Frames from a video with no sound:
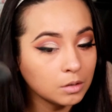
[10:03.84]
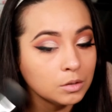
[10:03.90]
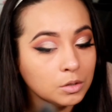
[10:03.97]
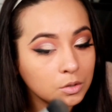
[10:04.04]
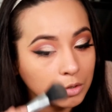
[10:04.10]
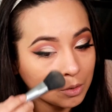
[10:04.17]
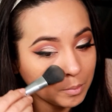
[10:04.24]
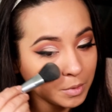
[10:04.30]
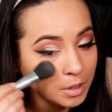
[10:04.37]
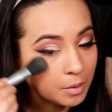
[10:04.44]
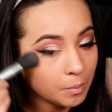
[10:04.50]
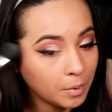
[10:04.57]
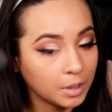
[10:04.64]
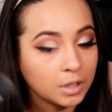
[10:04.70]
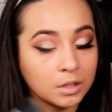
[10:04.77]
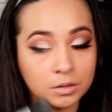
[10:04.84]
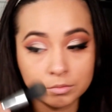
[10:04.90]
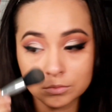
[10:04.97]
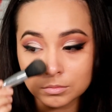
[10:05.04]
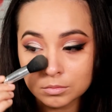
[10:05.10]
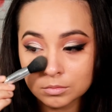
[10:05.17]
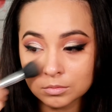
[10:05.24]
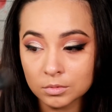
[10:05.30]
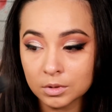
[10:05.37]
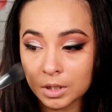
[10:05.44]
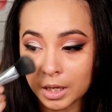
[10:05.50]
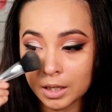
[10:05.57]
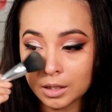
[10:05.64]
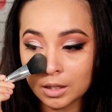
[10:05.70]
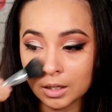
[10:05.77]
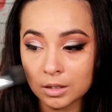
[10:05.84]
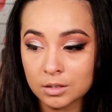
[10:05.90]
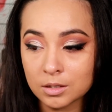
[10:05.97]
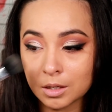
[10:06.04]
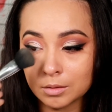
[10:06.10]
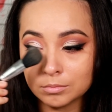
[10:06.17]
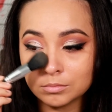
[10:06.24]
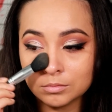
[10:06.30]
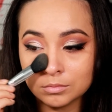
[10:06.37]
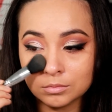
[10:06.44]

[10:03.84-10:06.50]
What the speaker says: You normally want to lay like some